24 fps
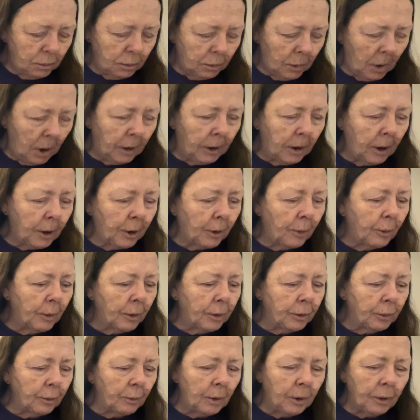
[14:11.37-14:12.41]
I got to quit
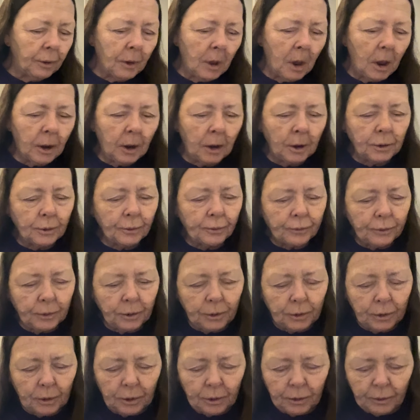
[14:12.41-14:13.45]
doing that. I just
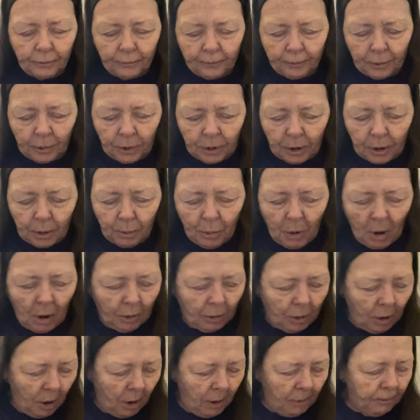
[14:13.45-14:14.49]
need to forget about
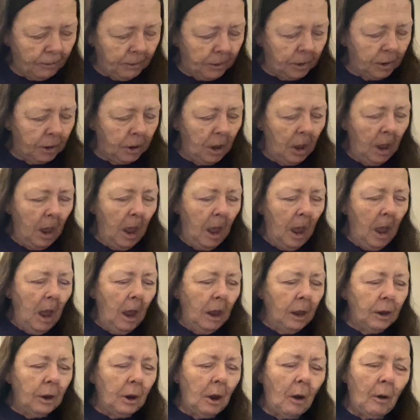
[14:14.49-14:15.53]
coffee.
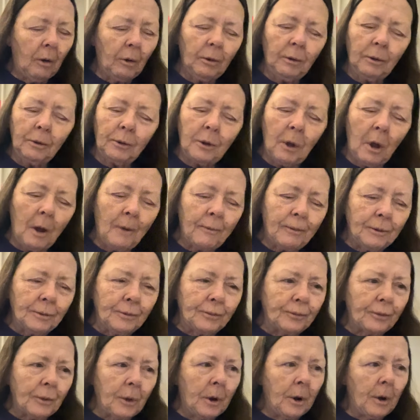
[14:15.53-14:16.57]
You know, coffee's
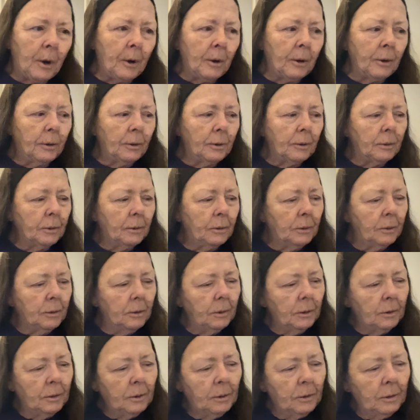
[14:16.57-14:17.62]
there.
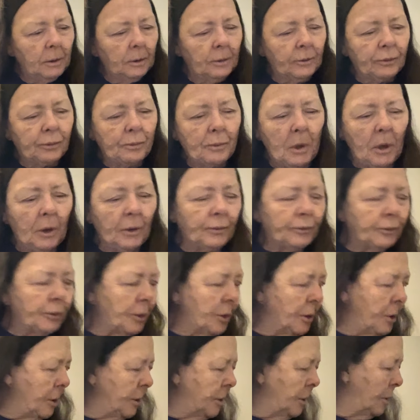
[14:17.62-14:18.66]
It smells
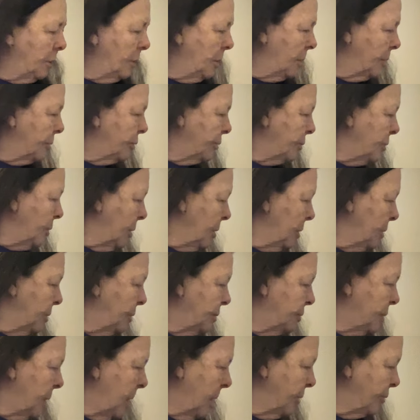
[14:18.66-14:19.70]
good. It looks good.
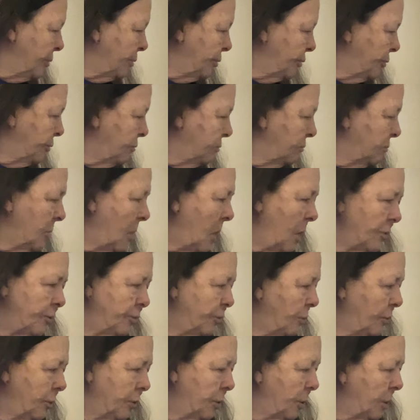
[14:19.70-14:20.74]
It tastes not
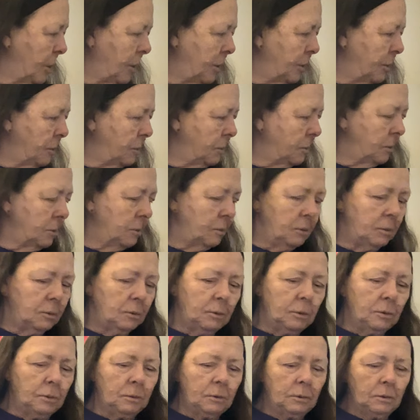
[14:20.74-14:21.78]
so good.
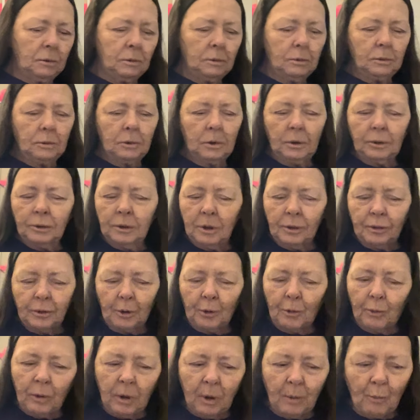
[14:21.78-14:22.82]
And then the
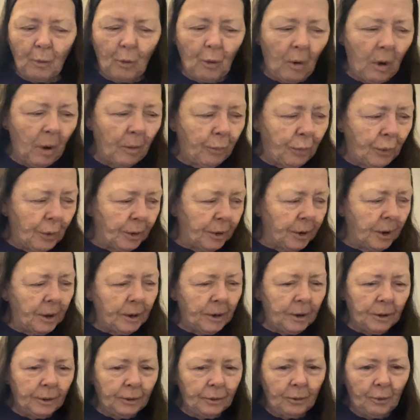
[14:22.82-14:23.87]
creamer I put in
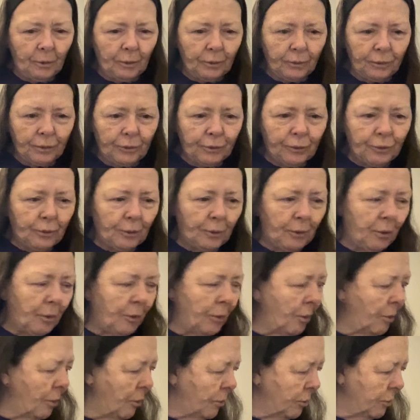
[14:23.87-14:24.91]
it, there's
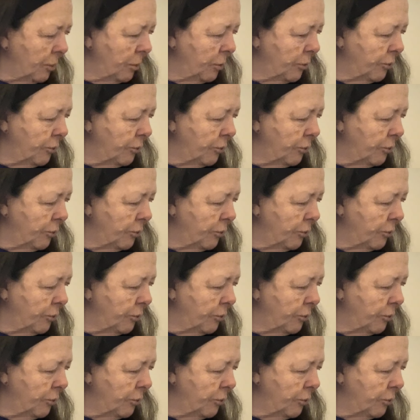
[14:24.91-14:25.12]
sugar,